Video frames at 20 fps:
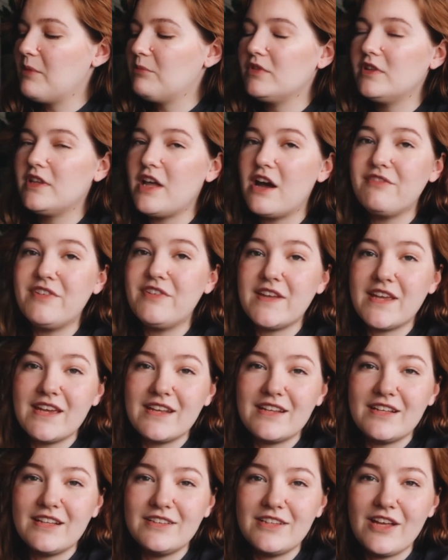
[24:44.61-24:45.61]
loving it,
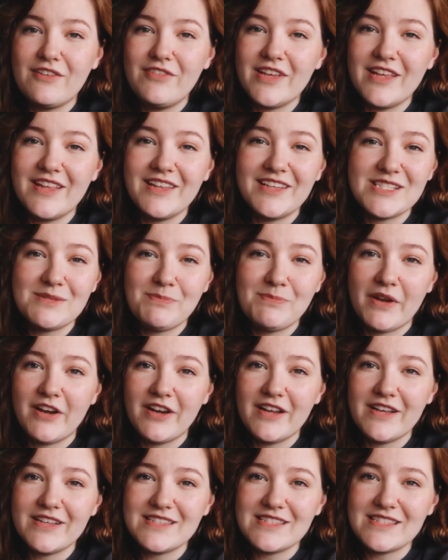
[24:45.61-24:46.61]
loving the
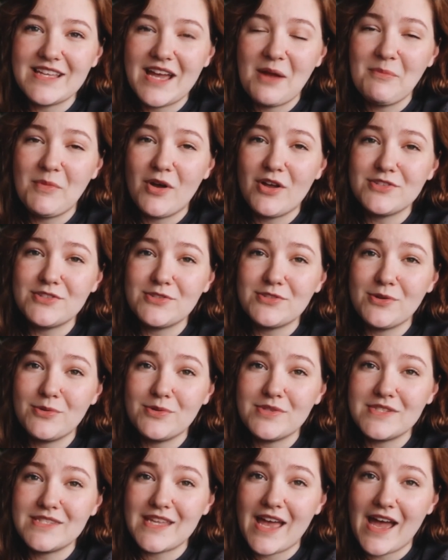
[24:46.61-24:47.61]
experience. I'm also
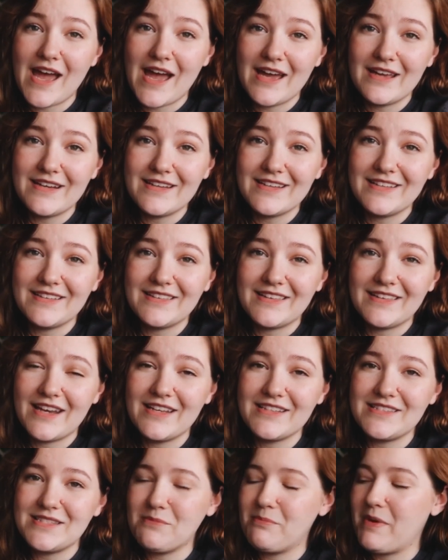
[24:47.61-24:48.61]
sad that
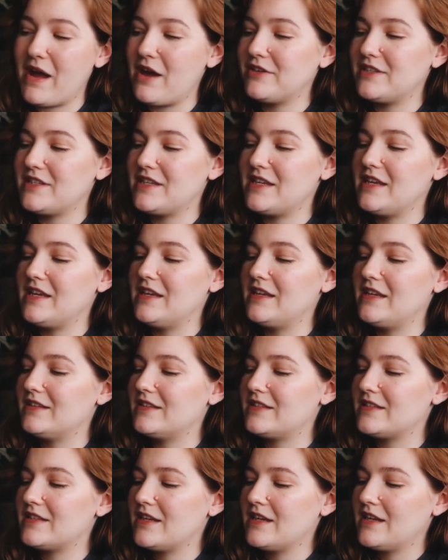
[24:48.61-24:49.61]
it's about to
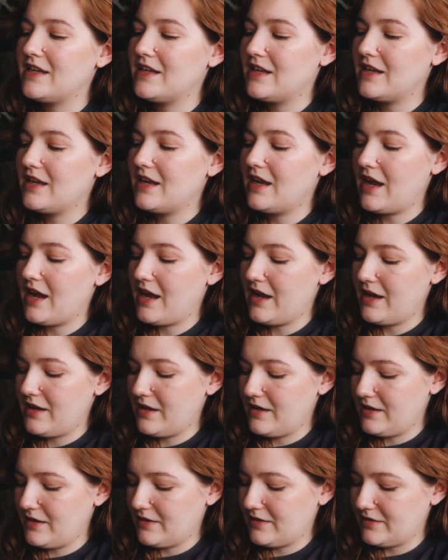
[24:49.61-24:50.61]
end.
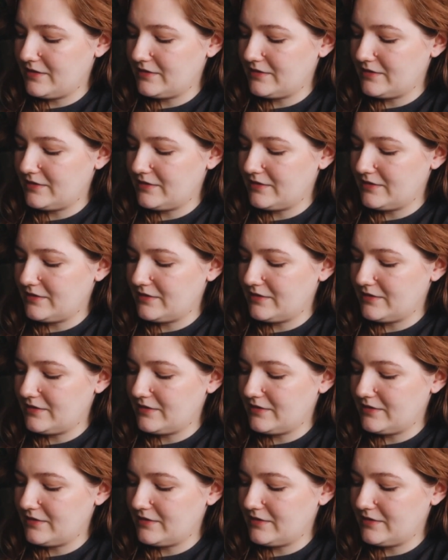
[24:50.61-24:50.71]
I